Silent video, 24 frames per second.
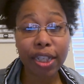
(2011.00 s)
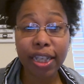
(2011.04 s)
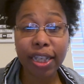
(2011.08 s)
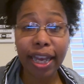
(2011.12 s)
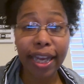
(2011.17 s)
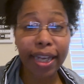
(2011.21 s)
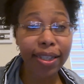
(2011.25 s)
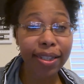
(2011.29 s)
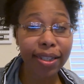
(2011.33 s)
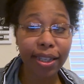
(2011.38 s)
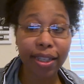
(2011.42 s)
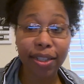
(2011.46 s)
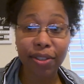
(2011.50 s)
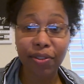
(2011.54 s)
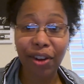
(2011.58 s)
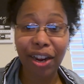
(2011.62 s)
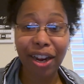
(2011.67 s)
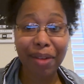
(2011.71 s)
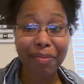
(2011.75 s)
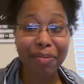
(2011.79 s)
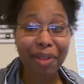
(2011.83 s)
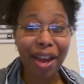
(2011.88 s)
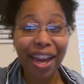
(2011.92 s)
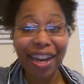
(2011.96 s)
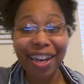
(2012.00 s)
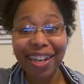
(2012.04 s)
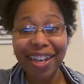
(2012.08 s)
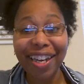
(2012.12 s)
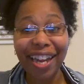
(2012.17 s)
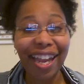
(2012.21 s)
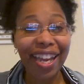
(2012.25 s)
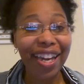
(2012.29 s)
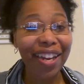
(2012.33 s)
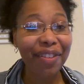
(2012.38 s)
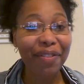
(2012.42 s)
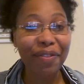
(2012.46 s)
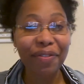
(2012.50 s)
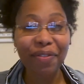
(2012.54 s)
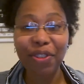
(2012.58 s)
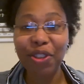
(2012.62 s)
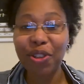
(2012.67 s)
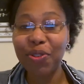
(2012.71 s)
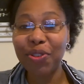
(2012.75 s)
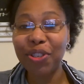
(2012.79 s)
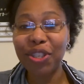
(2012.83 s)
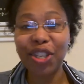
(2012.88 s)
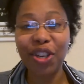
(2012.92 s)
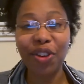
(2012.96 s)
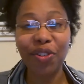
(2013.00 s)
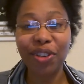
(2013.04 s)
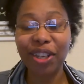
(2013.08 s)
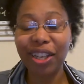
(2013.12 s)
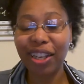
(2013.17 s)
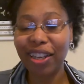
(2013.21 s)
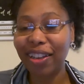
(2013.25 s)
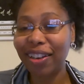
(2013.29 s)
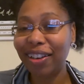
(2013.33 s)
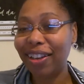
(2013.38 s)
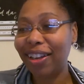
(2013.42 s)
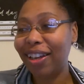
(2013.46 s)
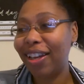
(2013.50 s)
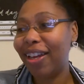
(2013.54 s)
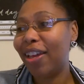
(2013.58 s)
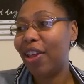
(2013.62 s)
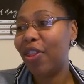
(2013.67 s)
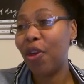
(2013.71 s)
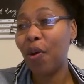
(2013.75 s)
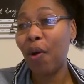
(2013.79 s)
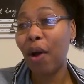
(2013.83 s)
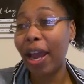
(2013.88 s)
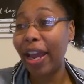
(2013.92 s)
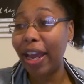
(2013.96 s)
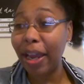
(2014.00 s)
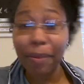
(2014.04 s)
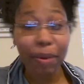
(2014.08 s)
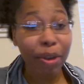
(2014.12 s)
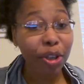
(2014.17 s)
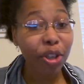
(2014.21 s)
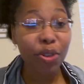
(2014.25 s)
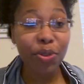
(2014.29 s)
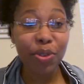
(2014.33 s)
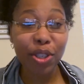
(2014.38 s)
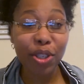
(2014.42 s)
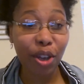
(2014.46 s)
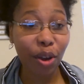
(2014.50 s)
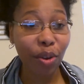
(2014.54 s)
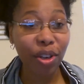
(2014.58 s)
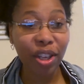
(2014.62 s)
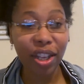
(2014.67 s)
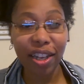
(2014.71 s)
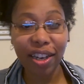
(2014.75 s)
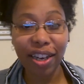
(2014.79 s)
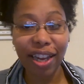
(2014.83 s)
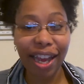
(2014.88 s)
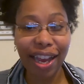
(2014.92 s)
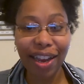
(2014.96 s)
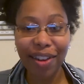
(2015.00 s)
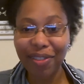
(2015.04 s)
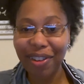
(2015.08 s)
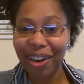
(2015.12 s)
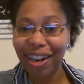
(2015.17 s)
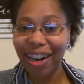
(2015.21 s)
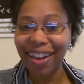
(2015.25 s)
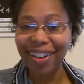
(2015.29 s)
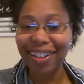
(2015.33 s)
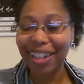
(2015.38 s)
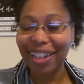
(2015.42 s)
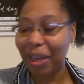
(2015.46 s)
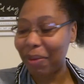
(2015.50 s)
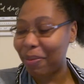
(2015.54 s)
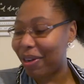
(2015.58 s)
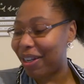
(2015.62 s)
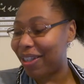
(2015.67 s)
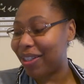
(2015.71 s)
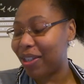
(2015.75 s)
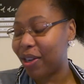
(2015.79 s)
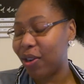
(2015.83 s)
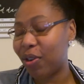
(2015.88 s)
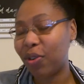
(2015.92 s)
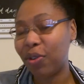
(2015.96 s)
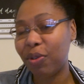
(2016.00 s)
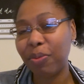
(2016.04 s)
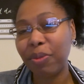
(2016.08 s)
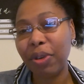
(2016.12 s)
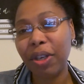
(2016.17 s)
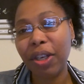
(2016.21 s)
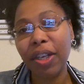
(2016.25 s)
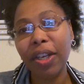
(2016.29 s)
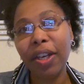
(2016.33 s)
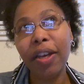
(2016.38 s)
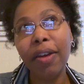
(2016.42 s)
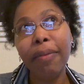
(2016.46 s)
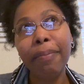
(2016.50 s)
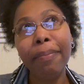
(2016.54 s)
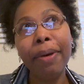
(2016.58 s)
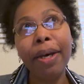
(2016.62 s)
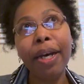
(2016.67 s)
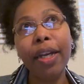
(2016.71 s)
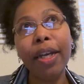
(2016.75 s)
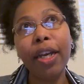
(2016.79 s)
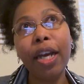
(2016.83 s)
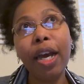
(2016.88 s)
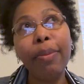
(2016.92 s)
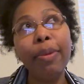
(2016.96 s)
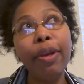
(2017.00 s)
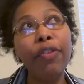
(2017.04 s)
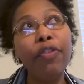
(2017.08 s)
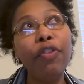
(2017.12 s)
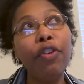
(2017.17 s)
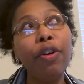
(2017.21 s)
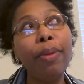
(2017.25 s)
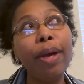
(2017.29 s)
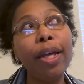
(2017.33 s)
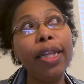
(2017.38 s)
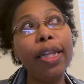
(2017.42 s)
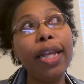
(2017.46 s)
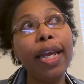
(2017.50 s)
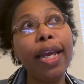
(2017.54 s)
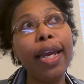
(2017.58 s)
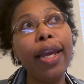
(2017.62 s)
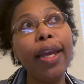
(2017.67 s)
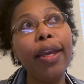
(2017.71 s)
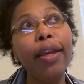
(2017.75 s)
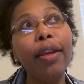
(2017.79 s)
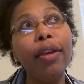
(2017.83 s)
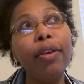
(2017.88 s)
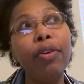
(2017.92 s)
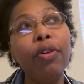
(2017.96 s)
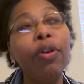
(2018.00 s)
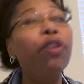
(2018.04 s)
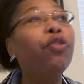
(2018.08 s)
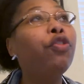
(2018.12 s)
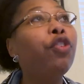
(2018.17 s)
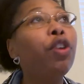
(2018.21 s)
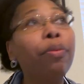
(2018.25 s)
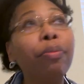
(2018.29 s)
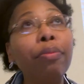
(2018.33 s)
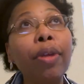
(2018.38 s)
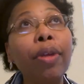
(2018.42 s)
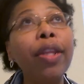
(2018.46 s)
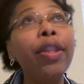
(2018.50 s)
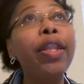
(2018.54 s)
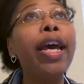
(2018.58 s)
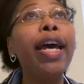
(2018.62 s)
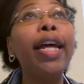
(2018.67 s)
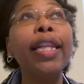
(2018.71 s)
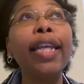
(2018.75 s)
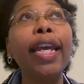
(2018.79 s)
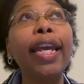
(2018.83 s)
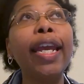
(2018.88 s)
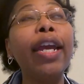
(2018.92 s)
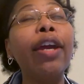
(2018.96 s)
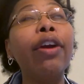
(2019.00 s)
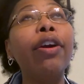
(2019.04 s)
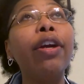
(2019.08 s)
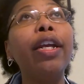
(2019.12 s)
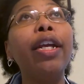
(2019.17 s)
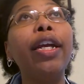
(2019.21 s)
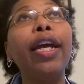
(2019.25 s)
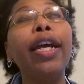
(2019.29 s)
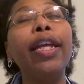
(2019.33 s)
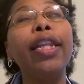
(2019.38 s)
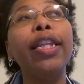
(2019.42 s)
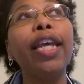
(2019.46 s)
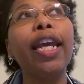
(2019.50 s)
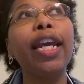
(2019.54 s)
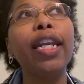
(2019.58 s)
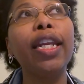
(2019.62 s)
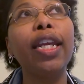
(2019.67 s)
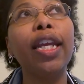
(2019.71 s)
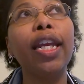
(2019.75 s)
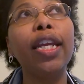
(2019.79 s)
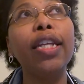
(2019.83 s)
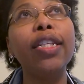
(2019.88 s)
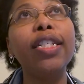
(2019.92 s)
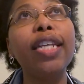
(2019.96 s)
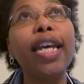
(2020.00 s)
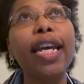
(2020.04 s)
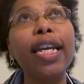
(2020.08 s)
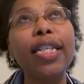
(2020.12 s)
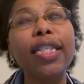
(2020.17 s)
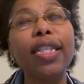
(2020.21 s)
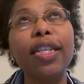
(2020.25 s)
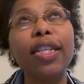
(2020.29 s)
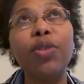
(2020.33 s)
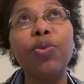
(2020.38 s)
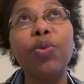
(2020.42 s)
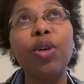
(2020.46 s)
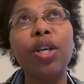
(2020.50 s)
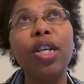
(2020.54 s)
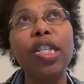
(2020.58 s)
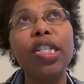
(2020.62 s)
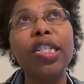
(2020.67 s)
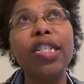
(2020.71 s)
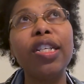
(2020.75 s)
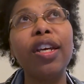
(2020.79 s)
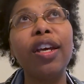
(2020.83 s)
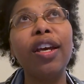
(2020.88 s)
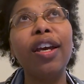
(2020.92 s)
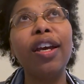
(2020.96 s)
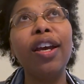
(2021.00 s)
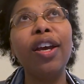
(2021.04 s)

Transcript: to Texas, right? I'm not a native Houstonian, though I am a Houstonian now, right? I claim it as home. But coming from LA or from the LA area and landing in Texas was